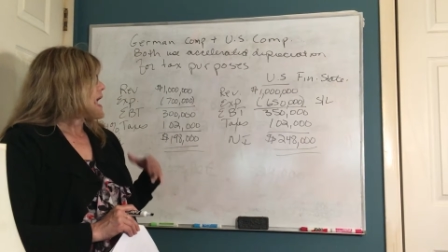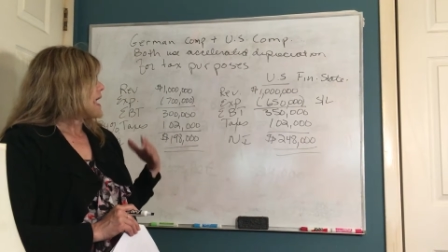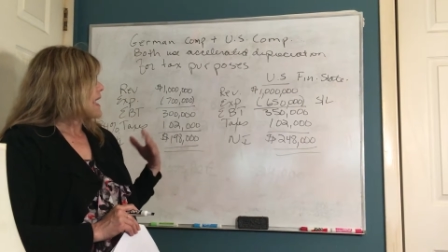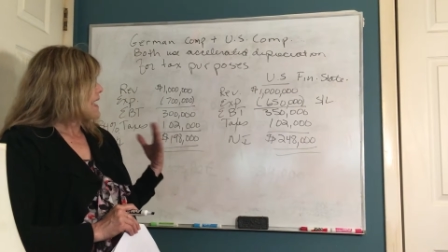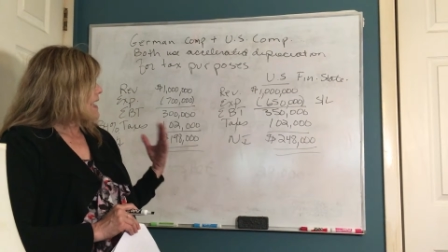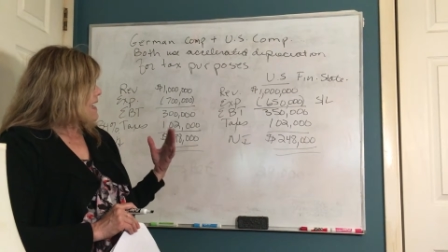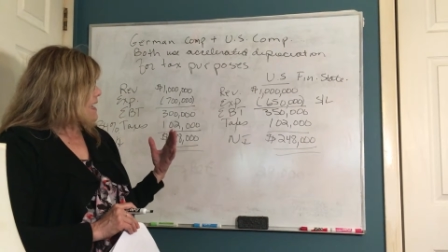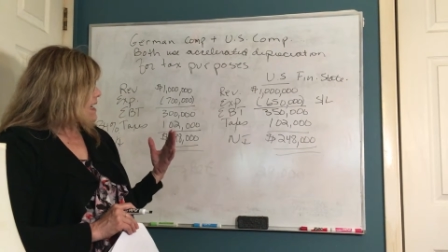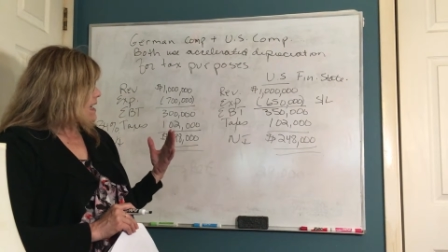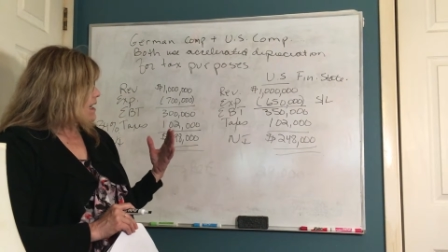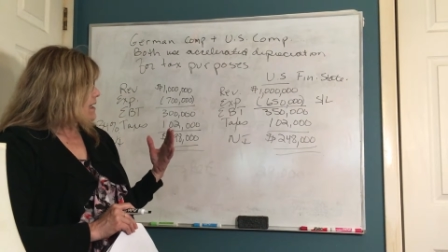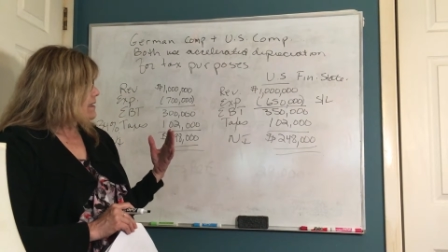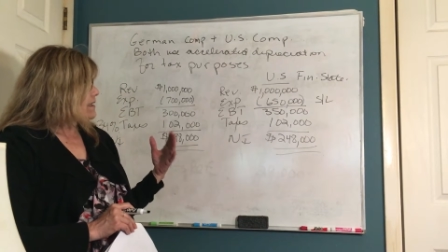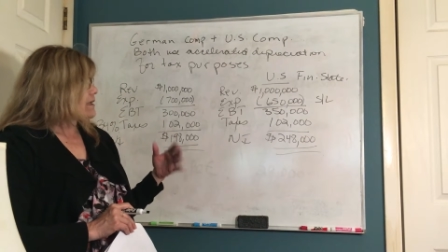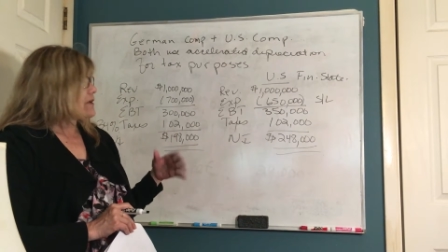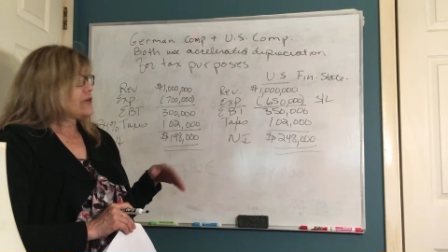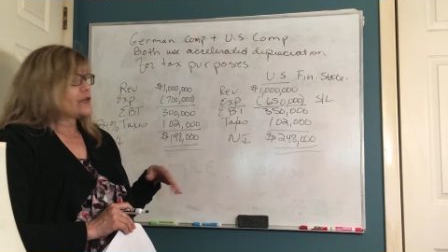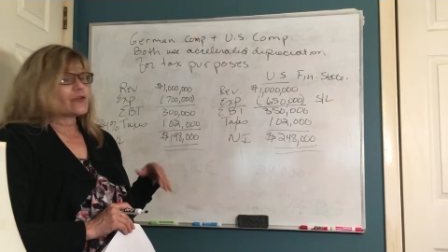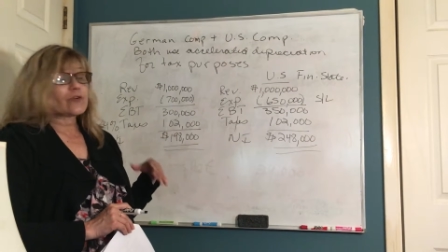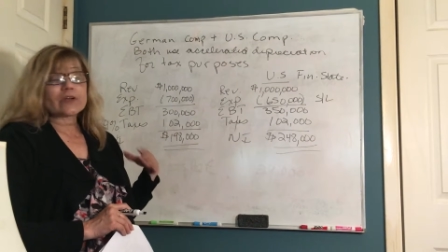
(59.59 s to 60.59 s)

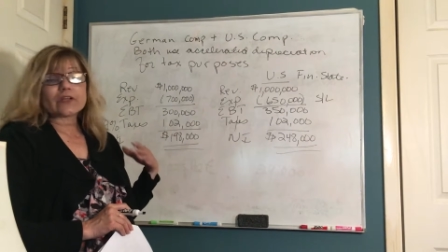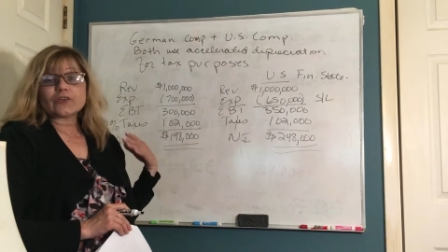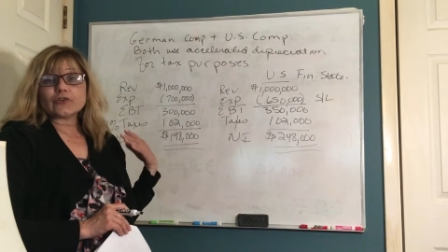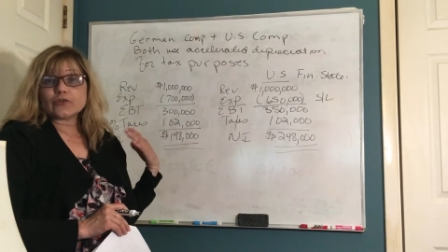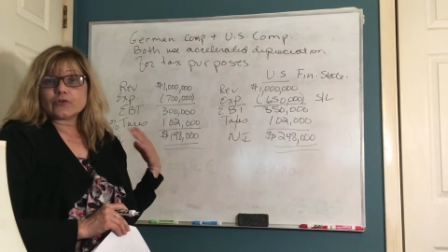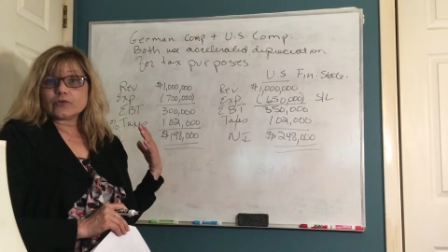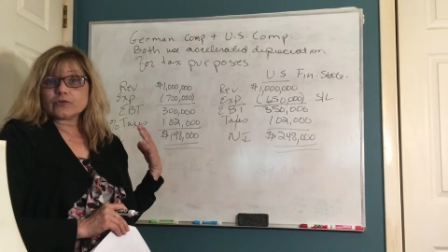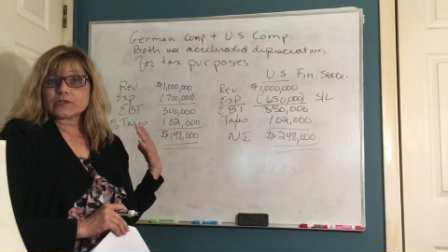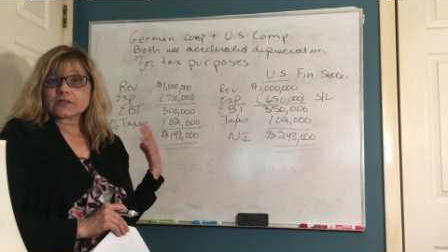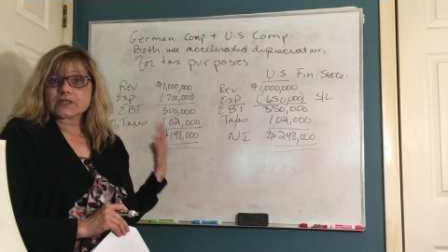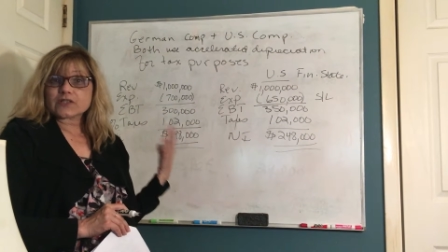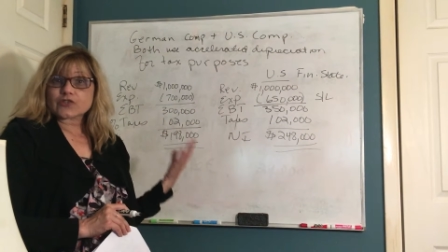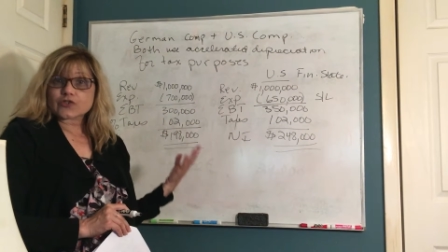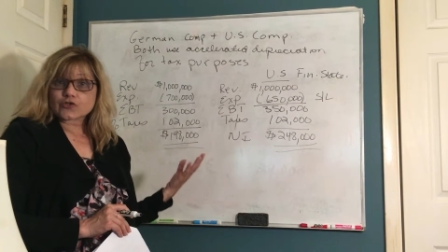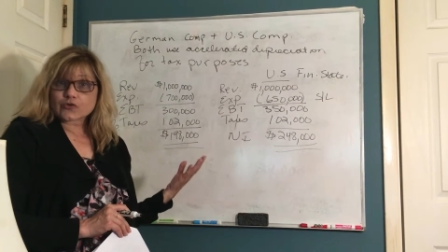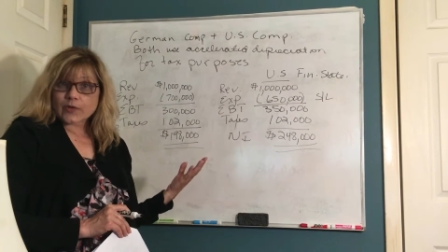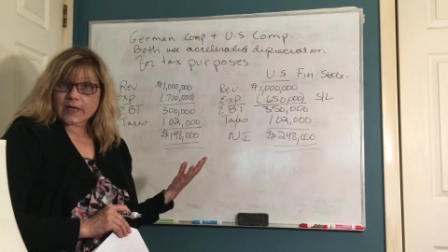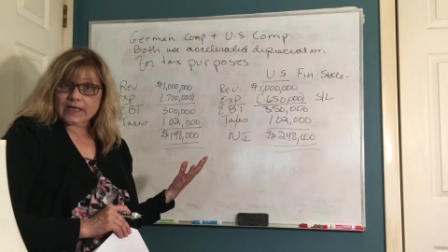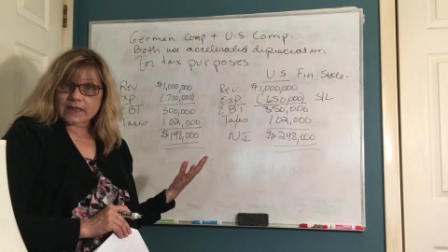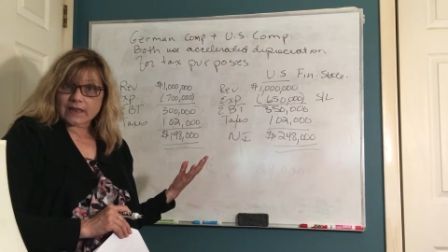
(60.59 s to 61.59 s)
and you can use the
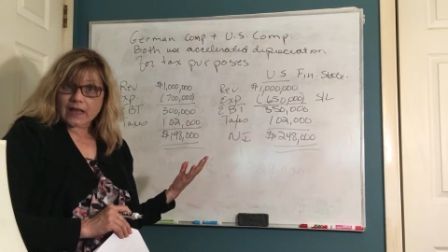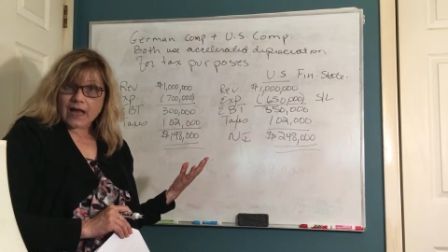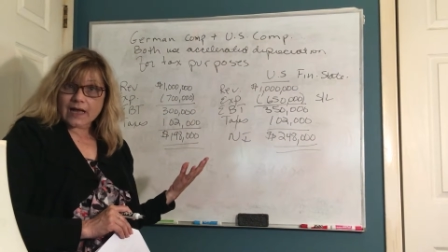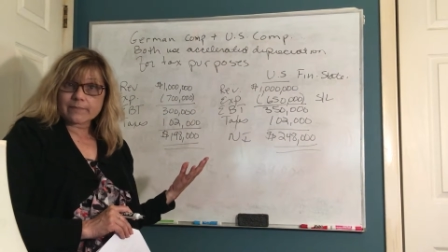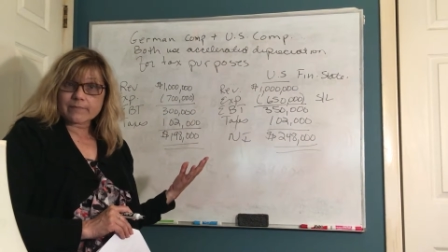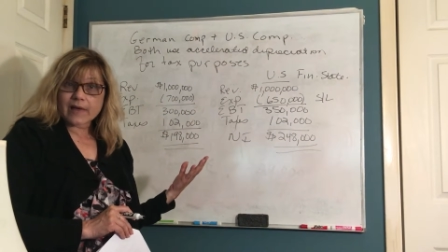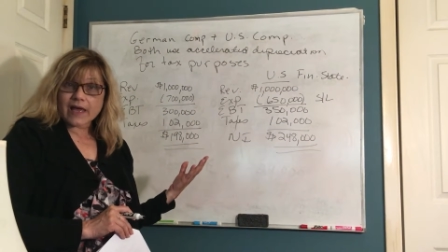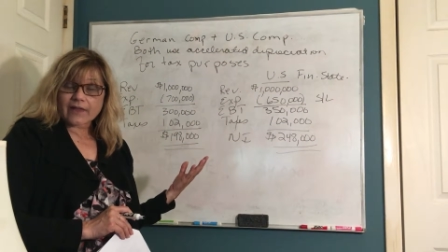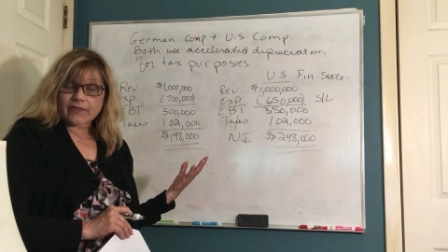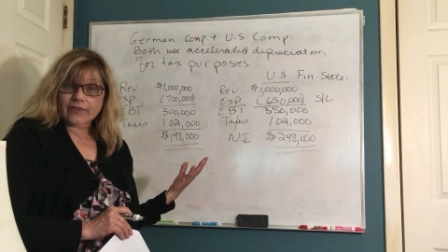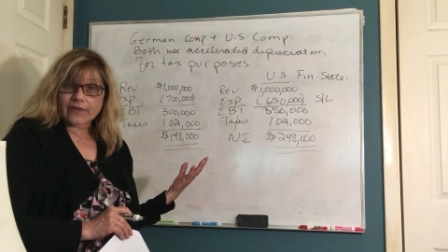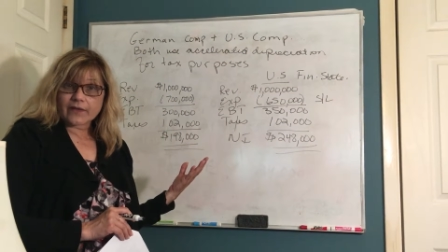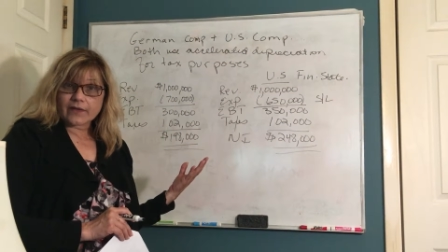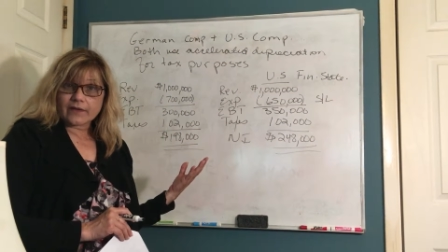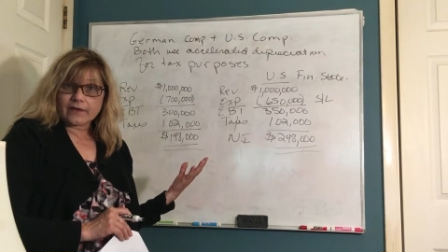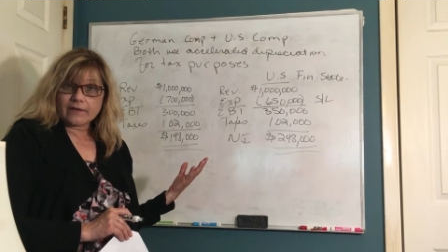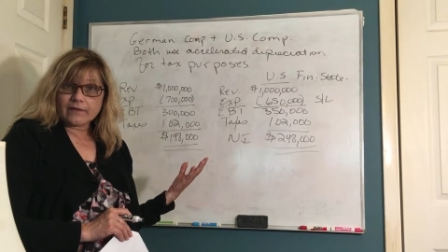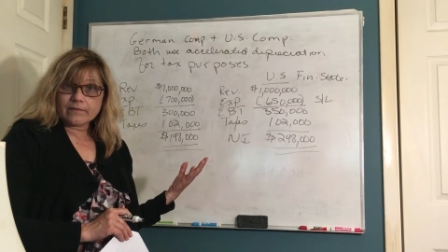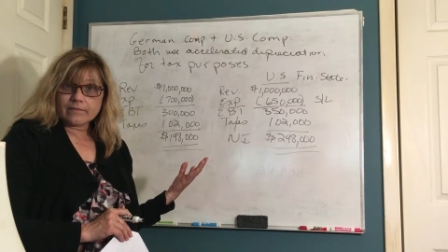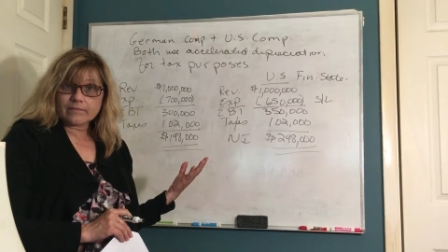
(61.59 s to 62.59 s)
straight line
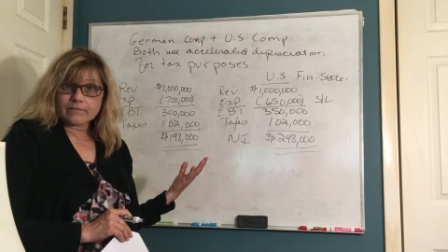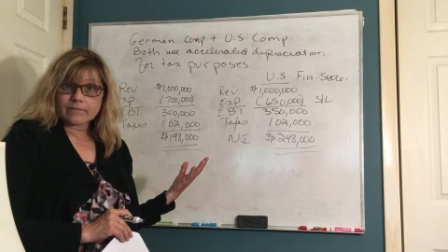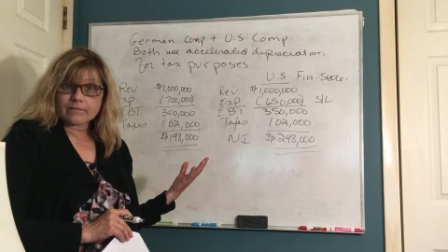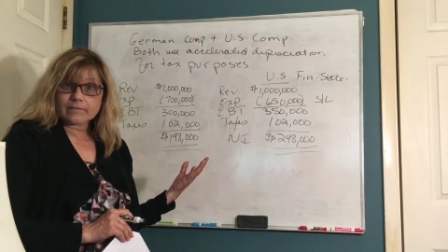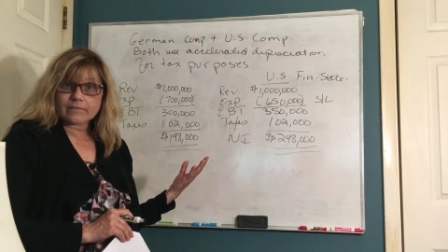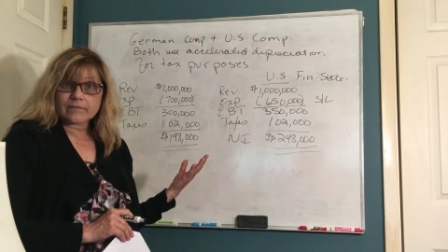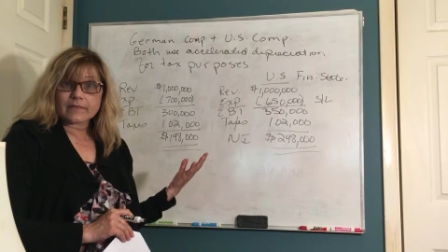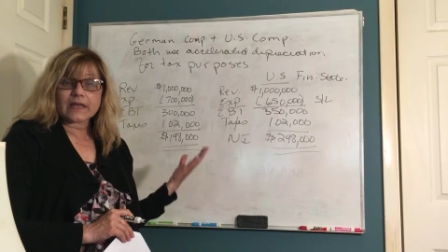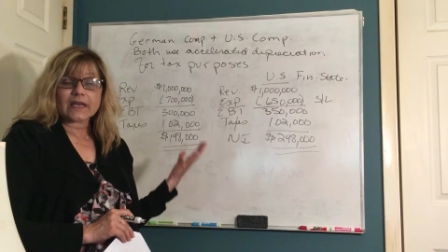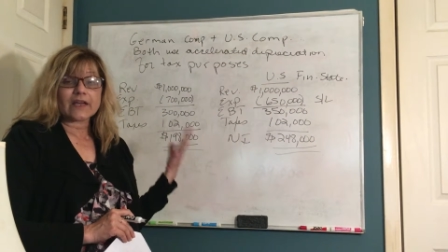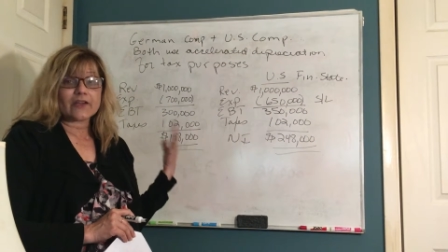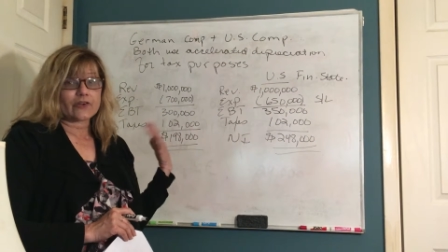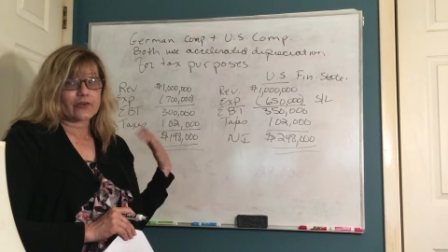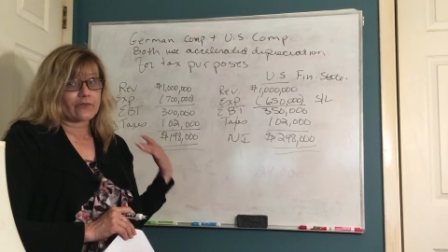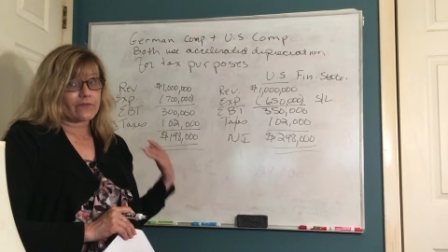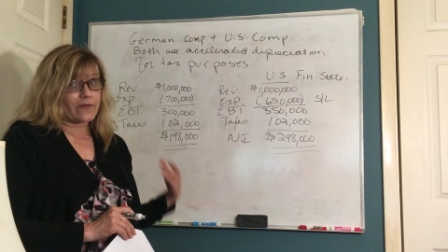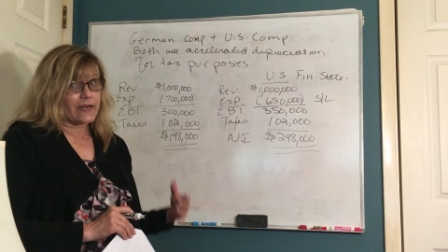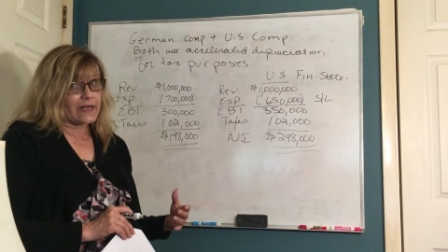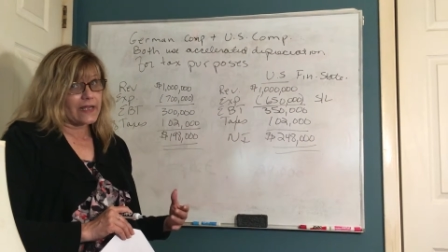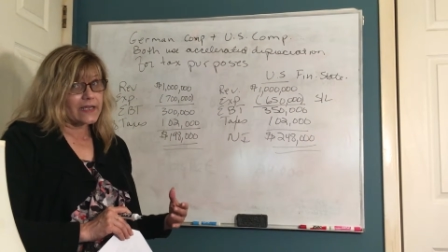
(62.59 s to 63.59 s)
method in your
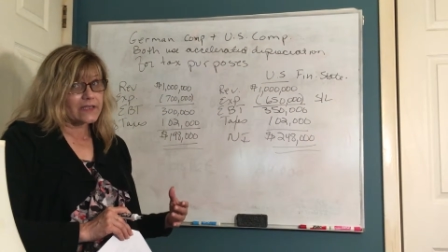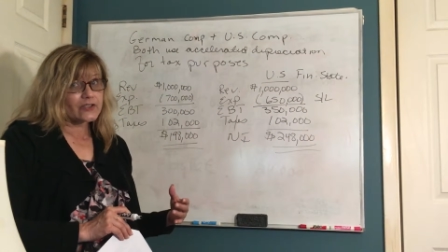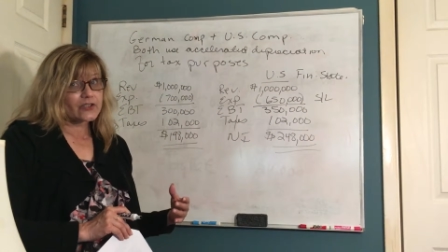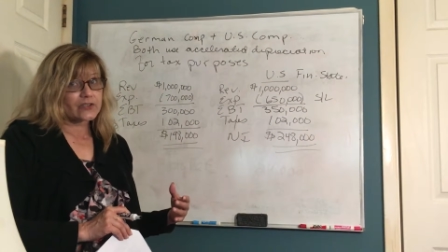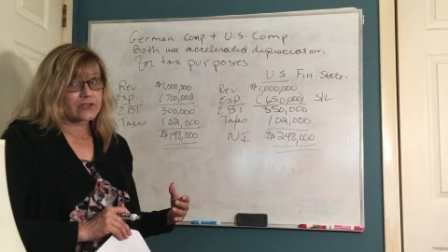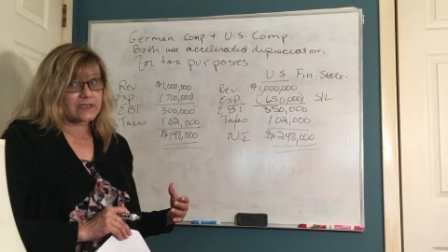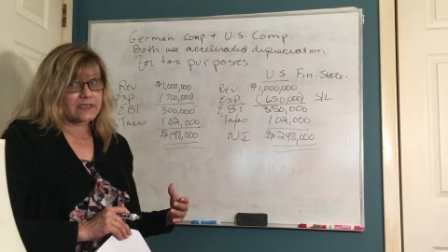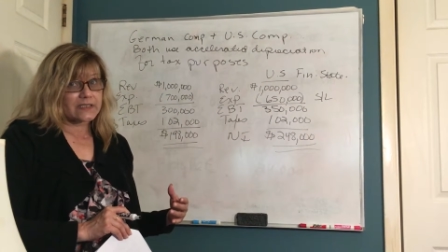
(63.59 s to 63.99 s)
financial